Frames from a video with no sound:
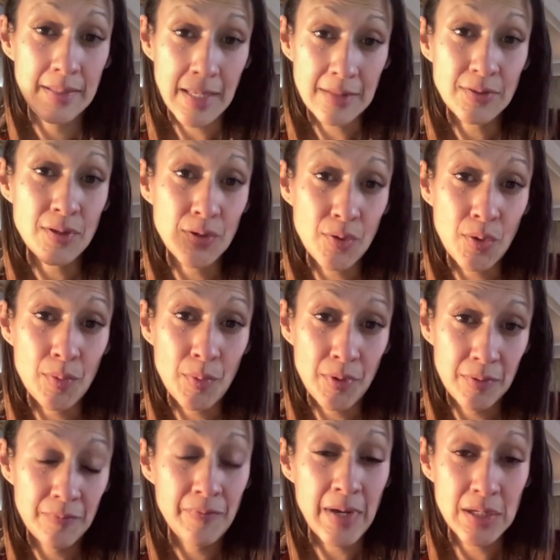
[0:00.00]
get the normal
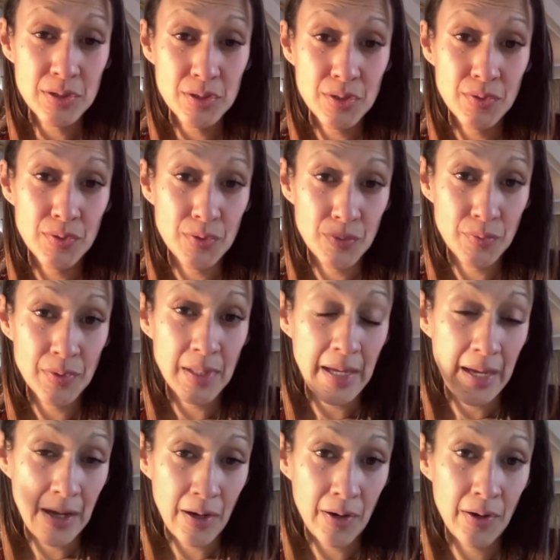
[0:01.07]
infection through the
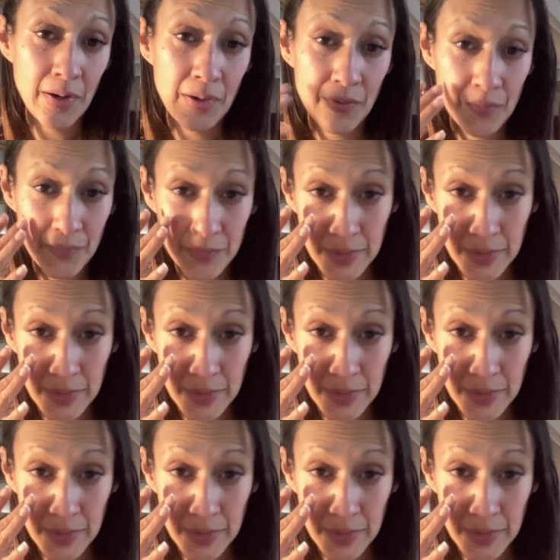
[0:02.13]
air,